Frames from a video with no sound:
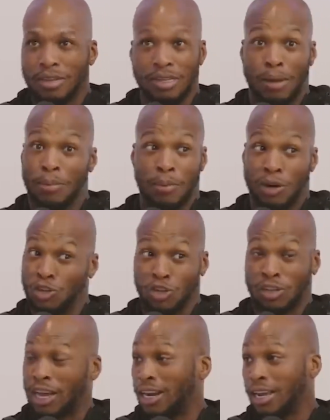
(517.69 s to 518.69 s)
Some people are
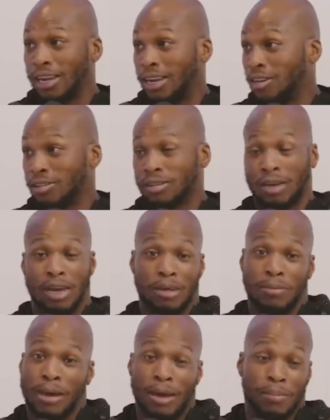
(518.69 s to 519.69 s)
just like that, and they're just,
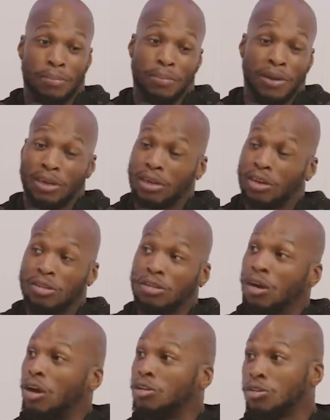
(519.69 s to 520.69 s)
in my opinion, they're just
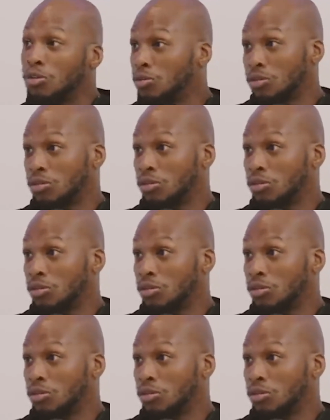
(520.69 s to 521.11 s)
assholes.